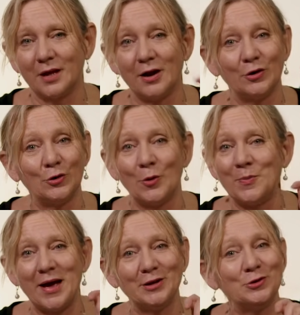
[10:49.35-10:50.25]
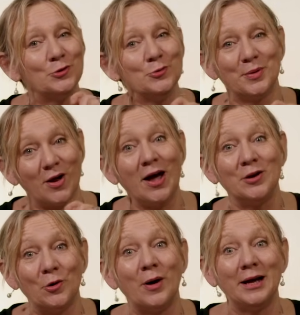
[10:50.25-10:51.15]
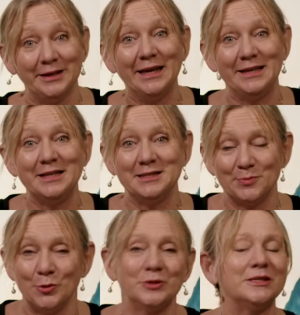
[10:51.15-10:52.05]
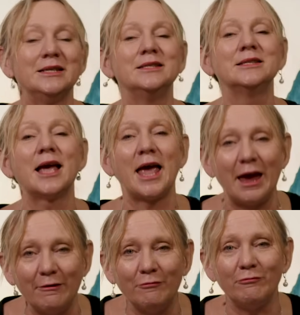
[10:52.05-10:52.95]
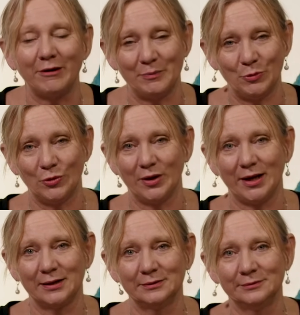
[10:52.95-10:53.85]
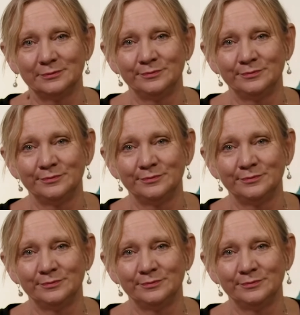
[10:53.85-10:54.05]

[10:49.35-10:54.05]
I don't know about you, but I know I need His mercies every morning.